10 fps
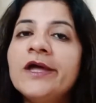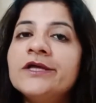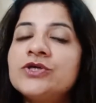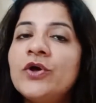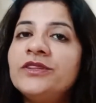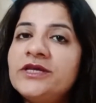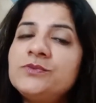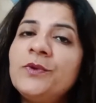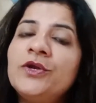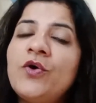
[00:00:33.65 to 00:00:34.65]
So in this
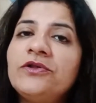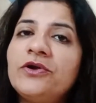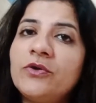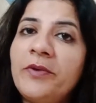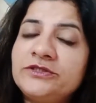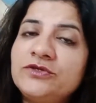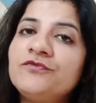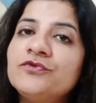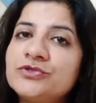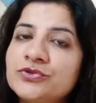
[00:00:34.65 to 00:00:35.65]
video, on the request of
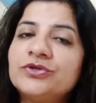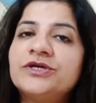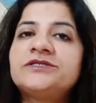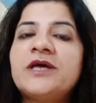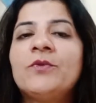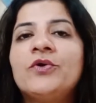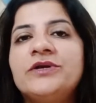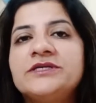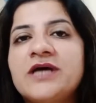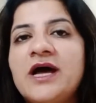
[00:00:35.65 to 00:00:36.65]
few students, I'm going to
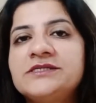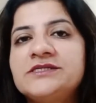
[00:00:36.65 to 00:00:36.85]
discuss